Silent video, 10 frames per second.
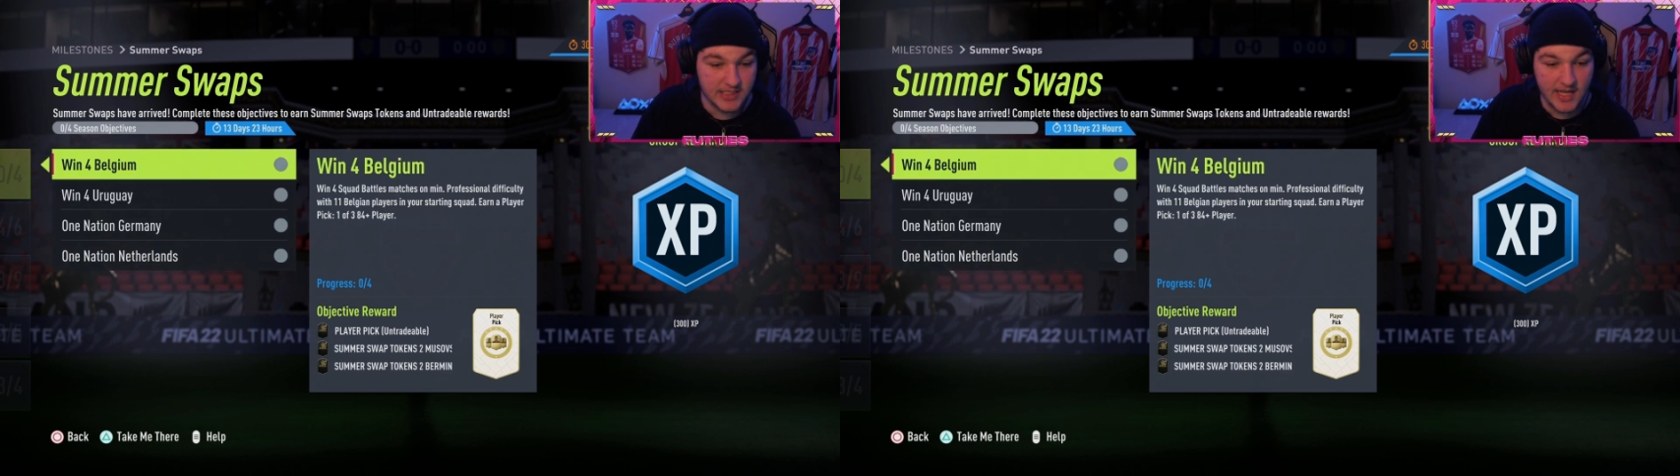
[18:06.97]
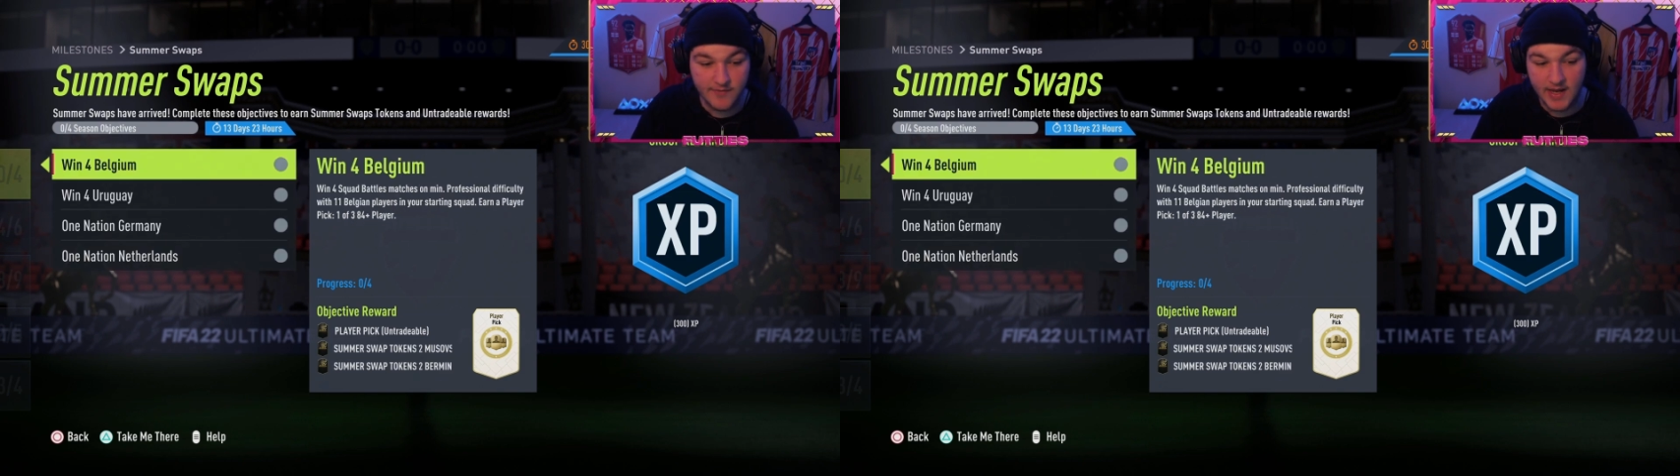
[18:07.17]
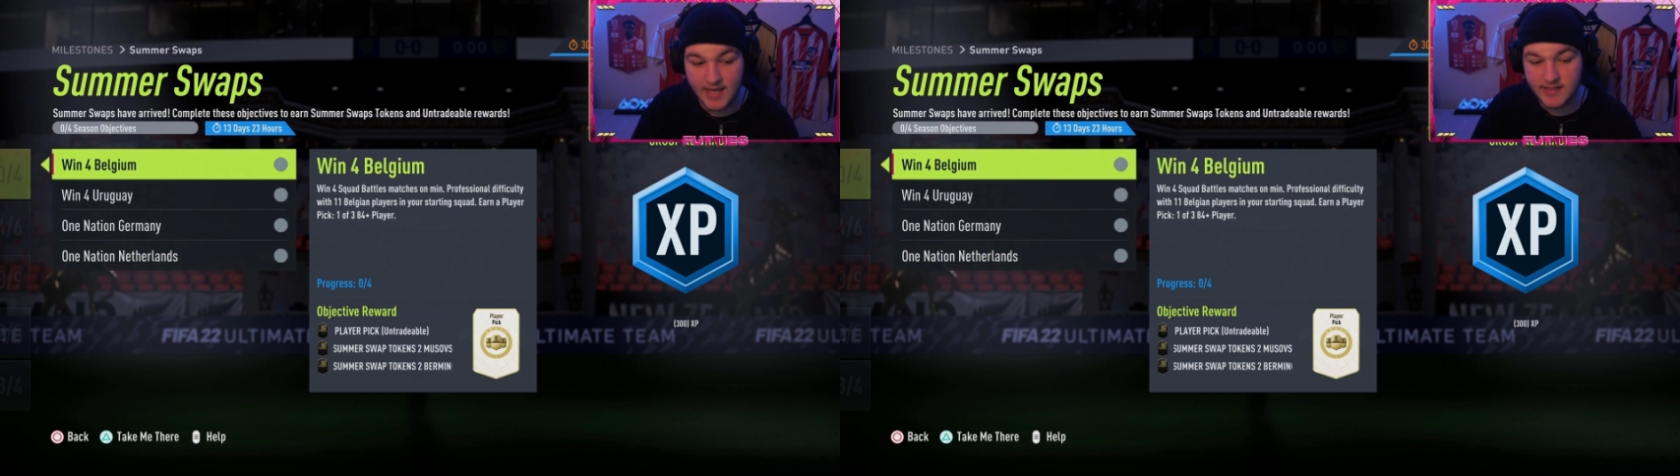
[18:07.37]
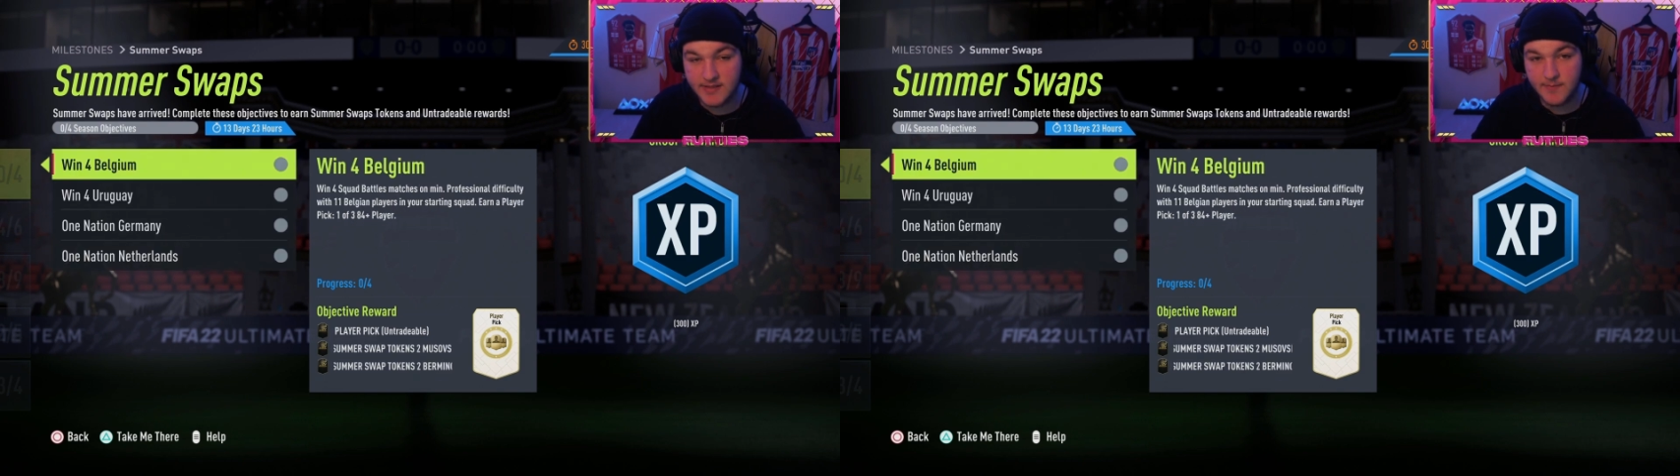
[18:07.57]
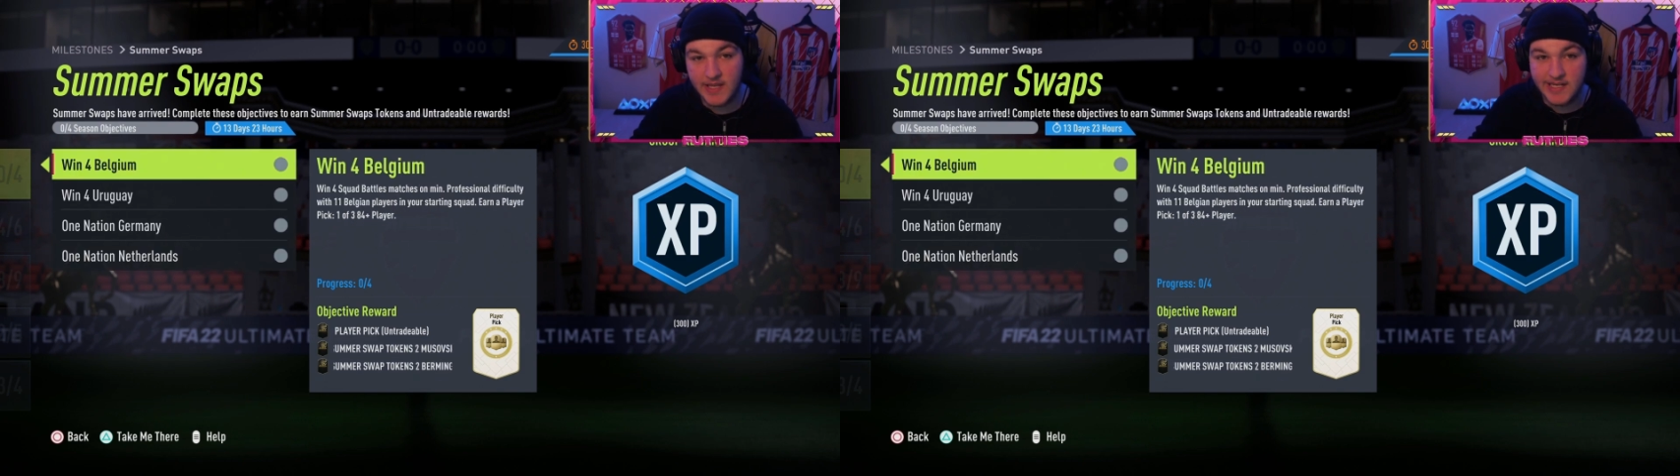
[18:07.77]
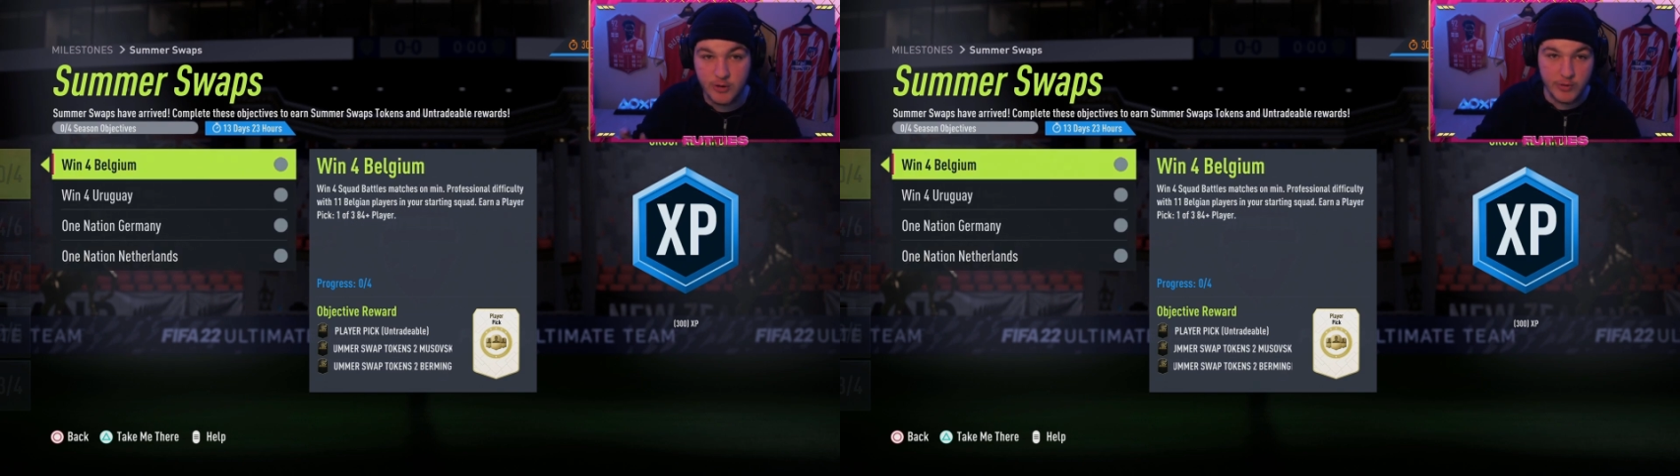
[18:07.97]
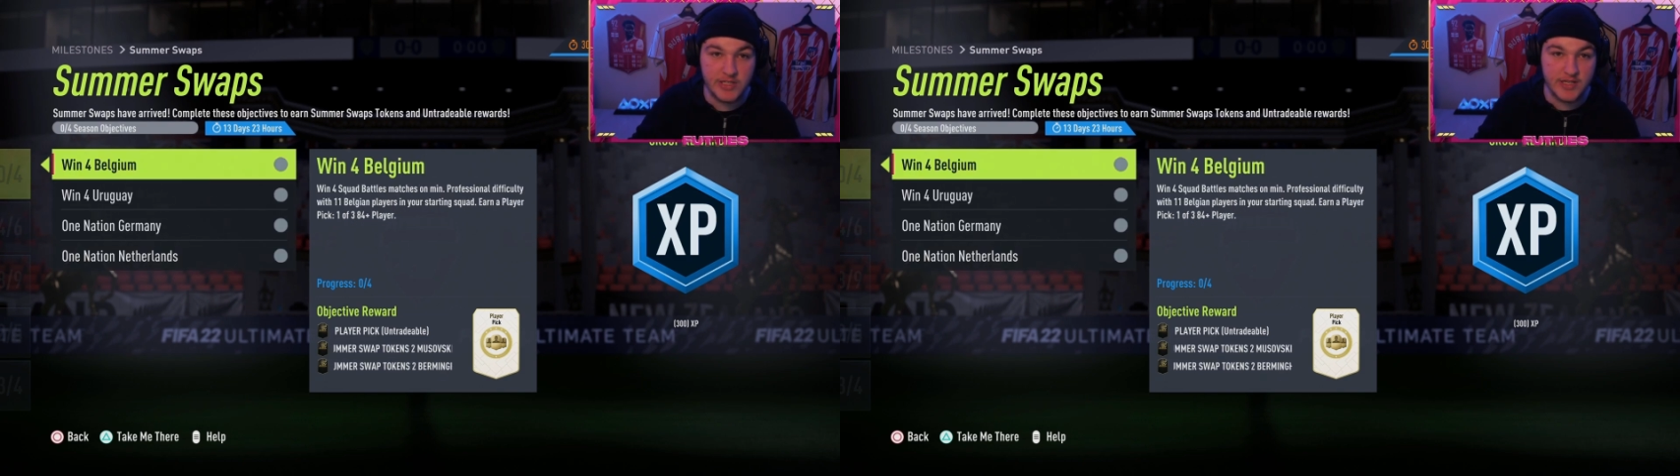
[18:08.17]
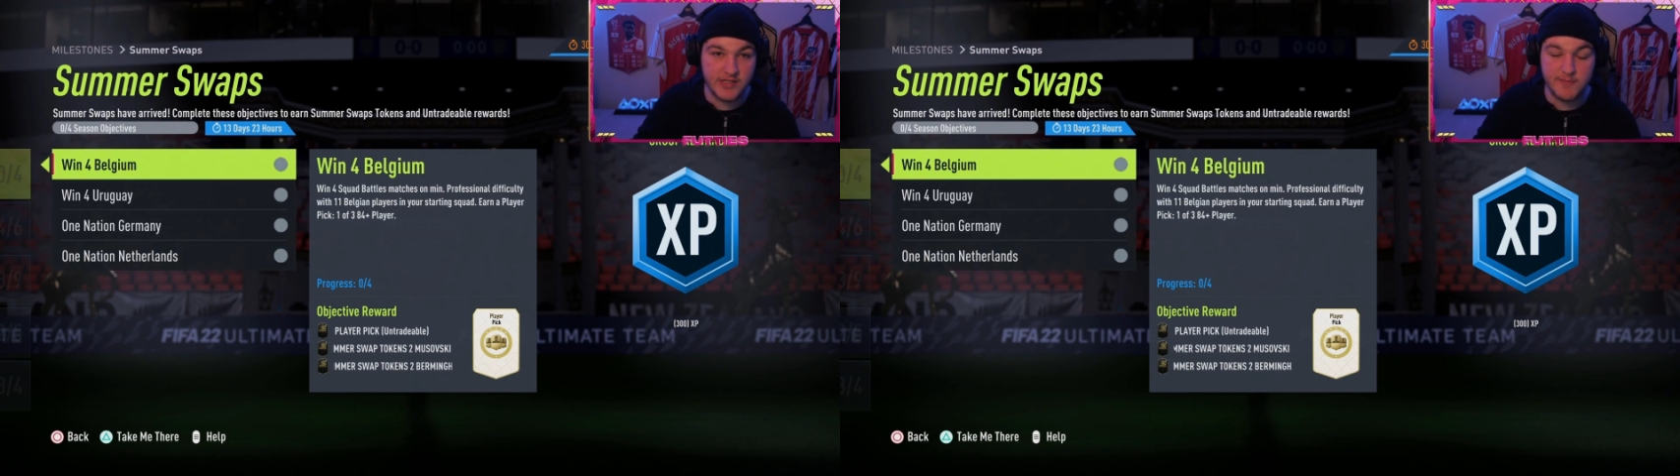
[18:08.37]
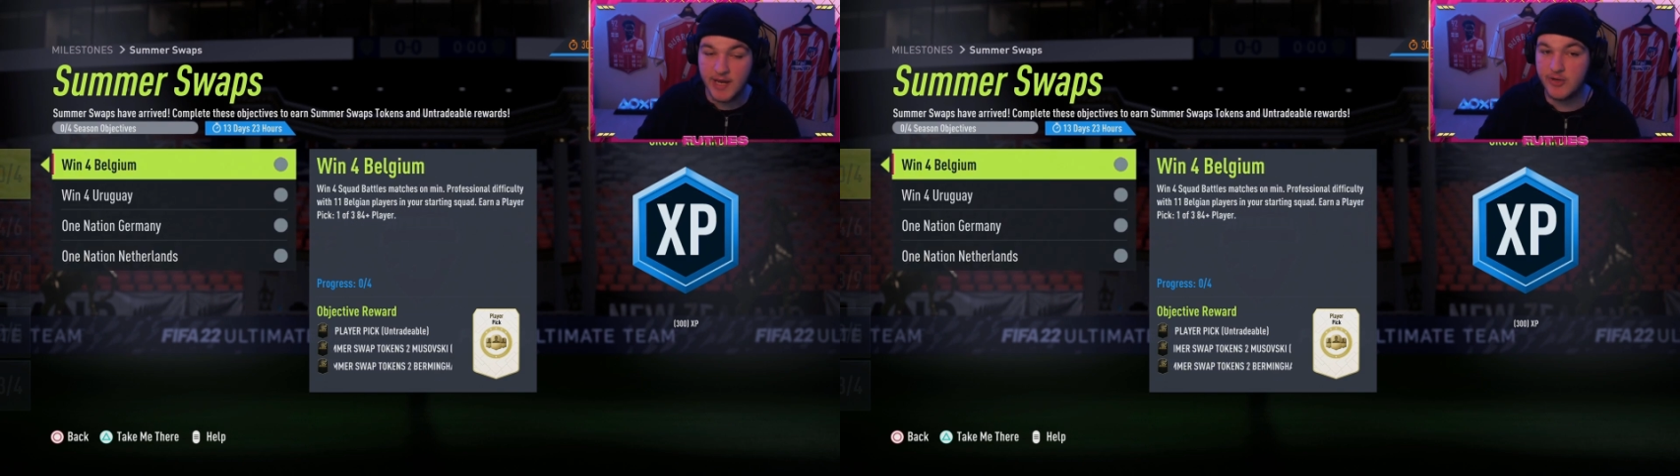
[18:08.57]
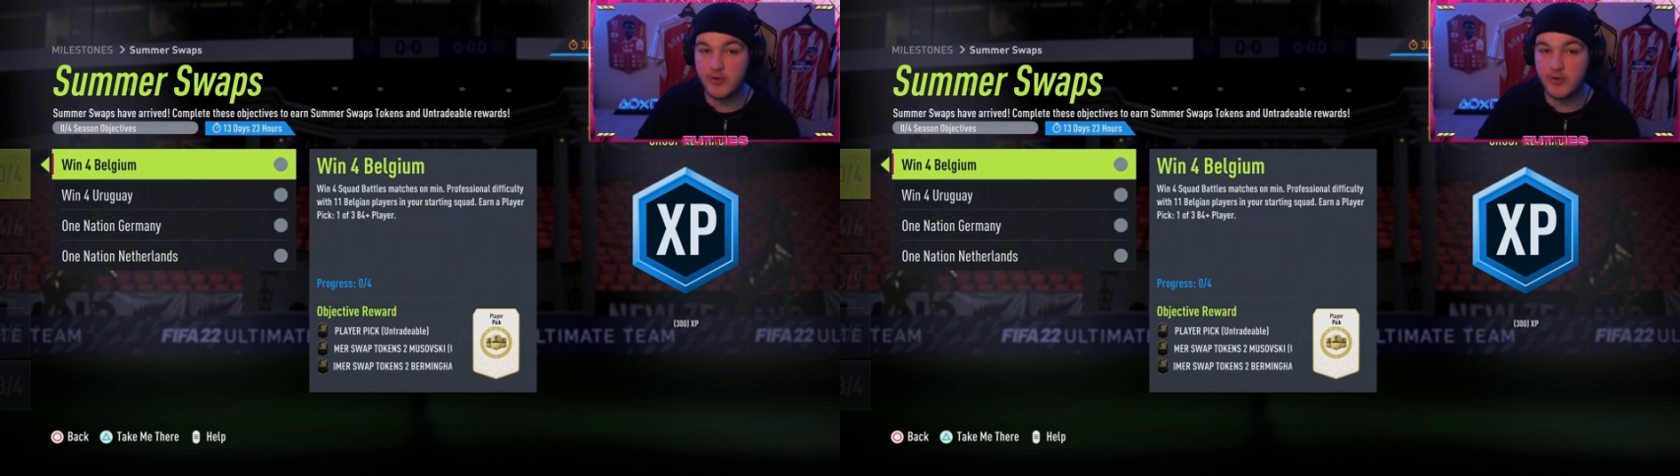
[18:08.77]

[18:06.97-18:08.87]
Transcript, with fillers: Much love, lads. Any questions,